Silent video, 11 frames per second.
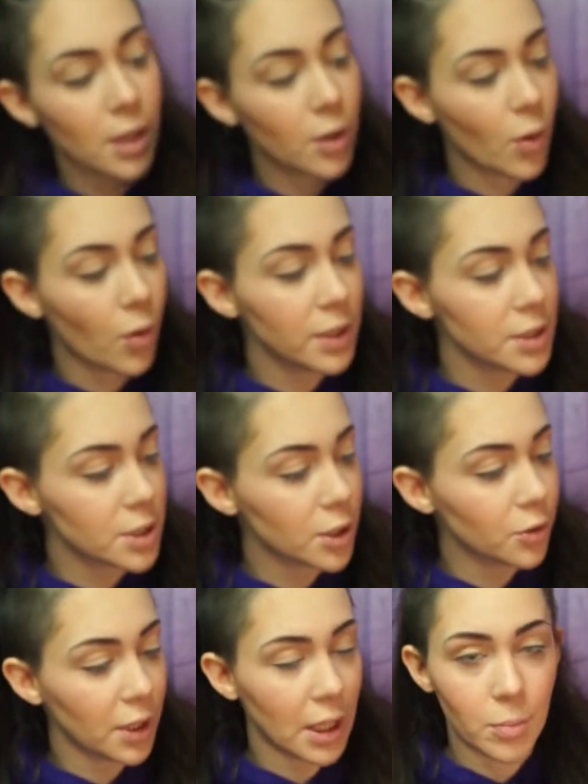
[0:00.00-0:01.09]
a golden to
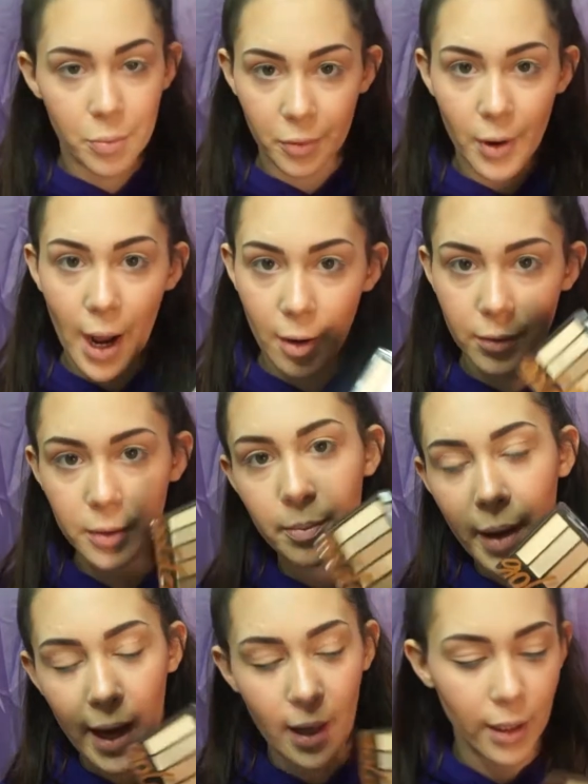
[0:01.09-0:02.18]
green brown
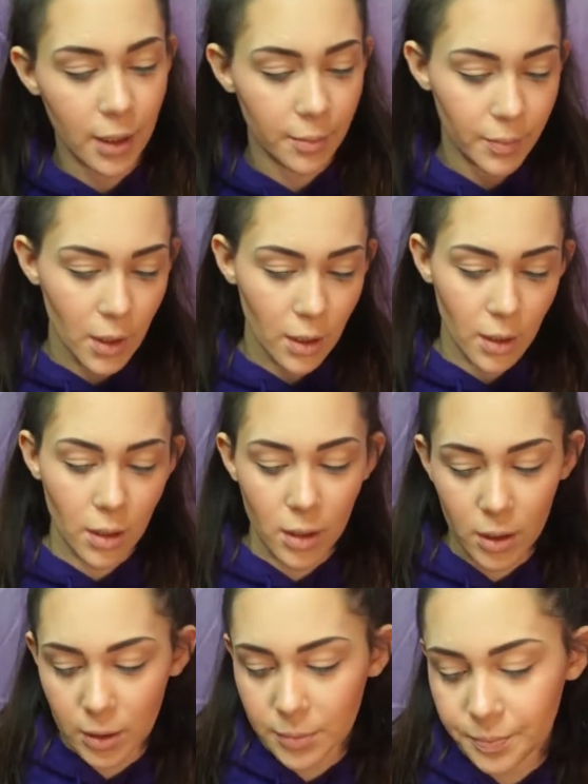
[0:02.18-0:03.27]
palette.
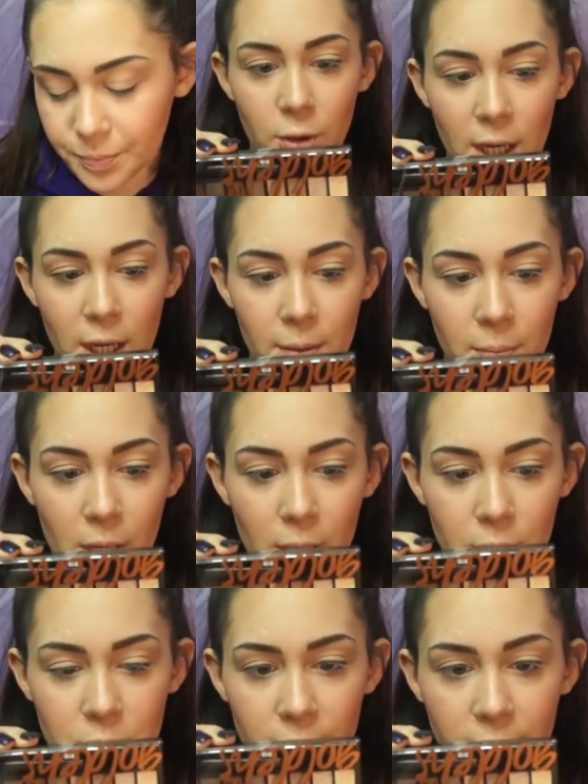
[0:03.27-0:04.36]
Cream,
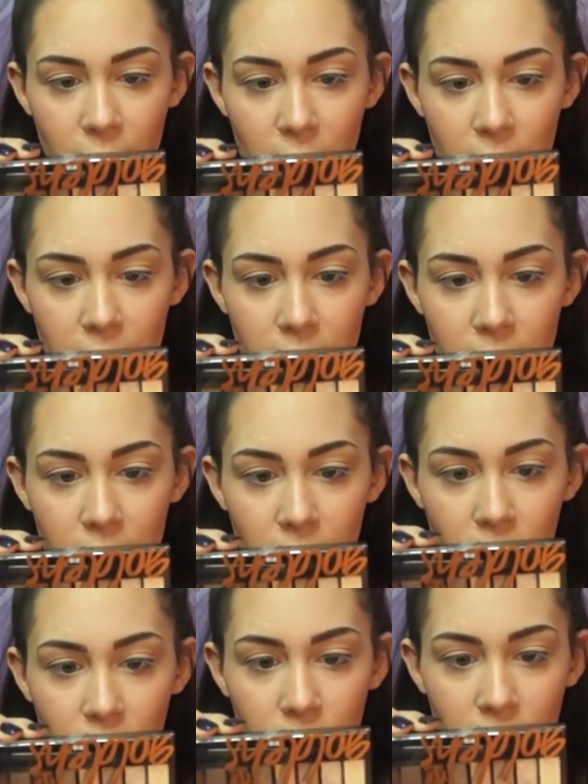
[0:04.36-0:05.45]
chiffon,
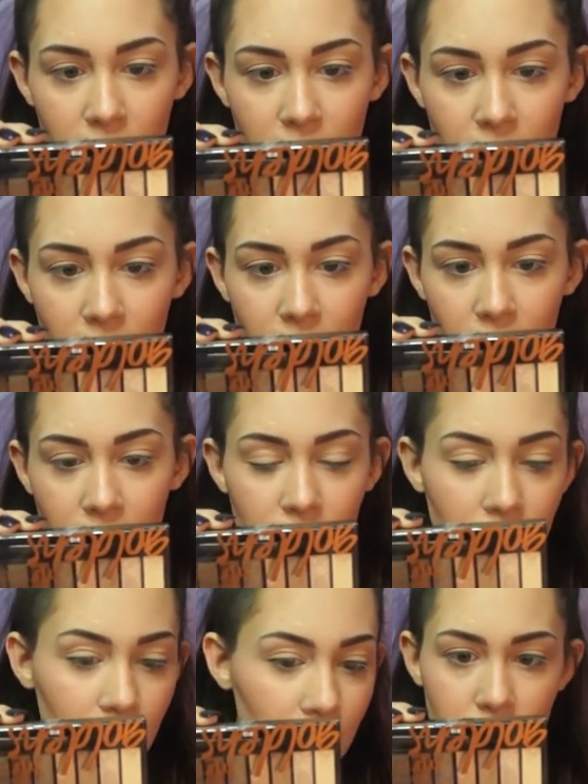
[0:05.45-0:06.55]
cookie,
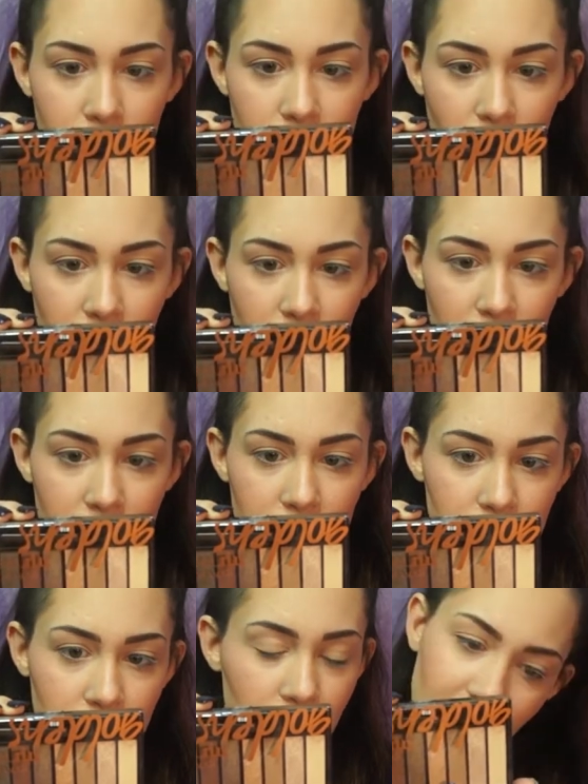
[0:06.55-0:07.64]

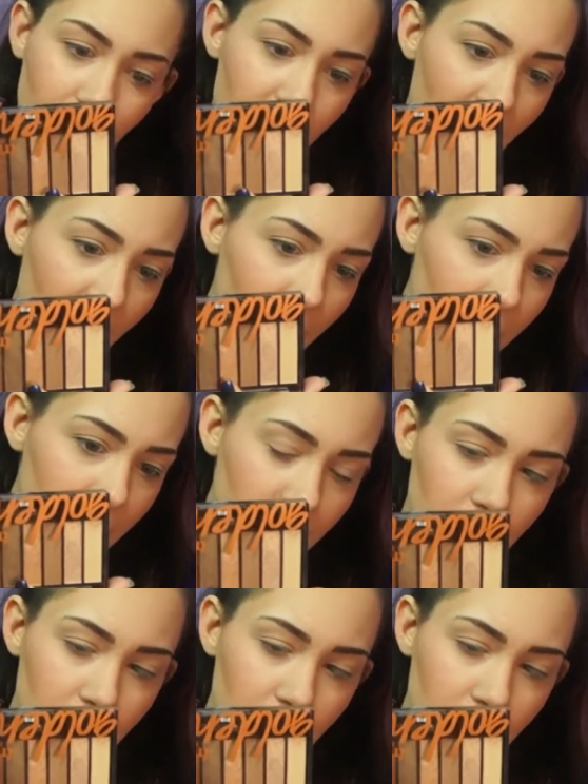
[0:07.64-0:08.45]
sun-kissed, camel,